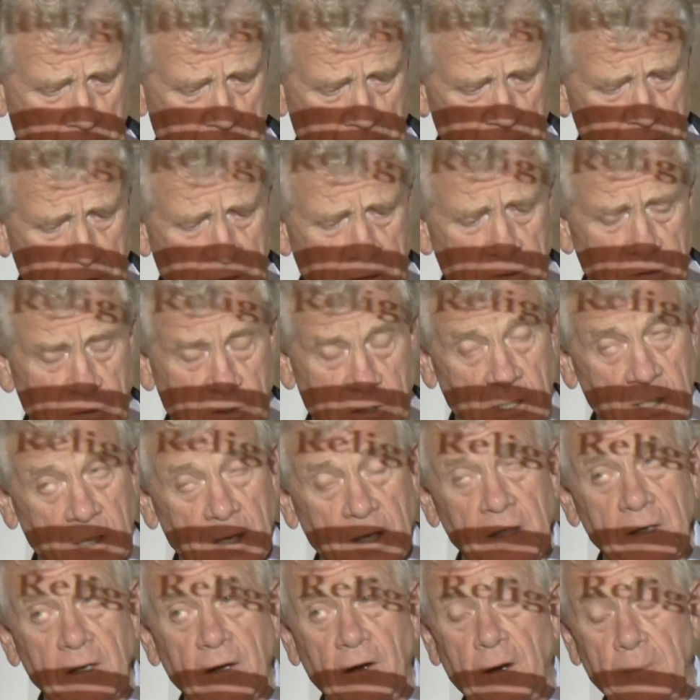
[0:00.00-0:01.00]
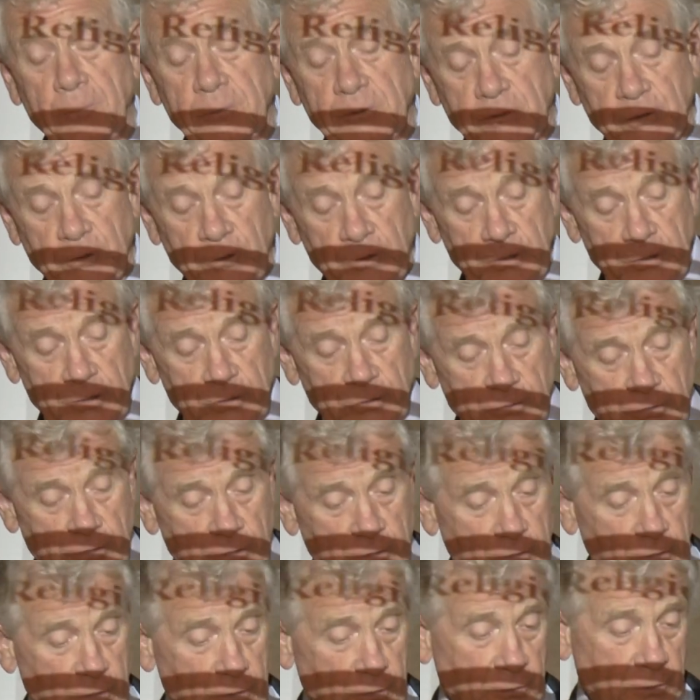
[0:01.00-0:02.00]
Indians, he had opportunities
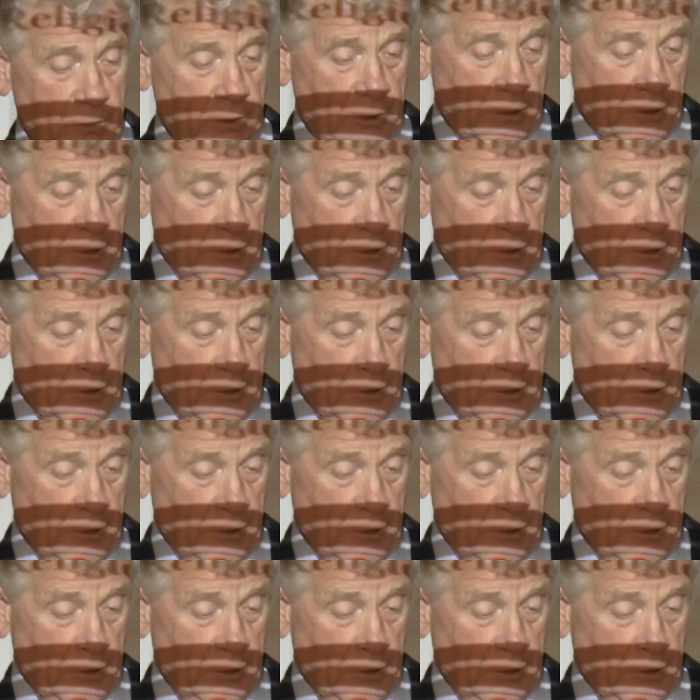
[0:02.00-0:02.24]
to go